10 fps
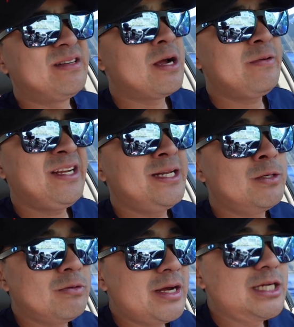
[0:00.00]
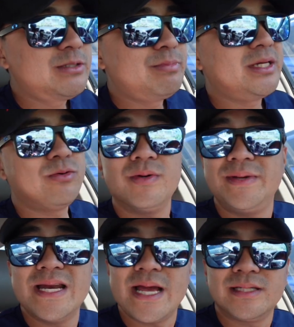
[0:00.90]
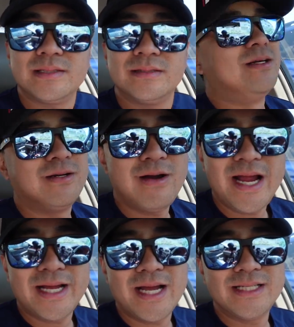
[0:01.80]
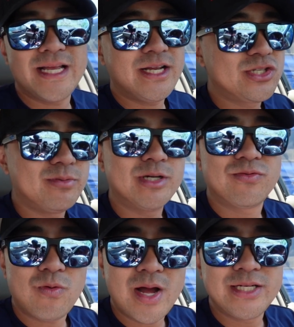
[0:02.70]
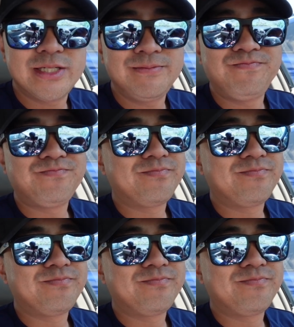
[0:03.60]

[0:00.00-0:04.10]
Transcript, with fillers: Not really in a rush, but it would be nice. Alright guys, thank you so much for watching.